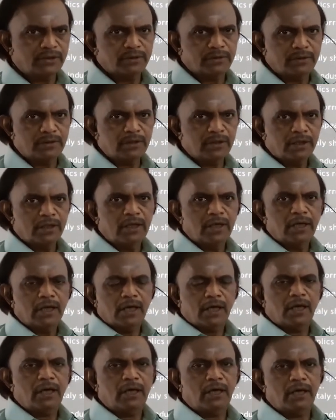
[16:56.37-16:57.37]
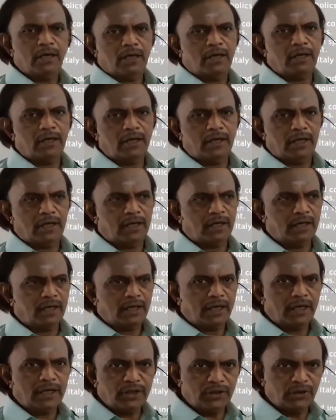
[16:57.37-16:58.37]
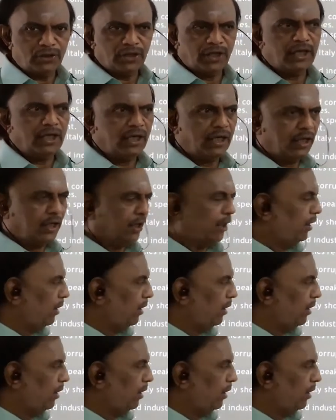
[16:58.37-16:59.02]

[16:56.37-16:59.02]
in the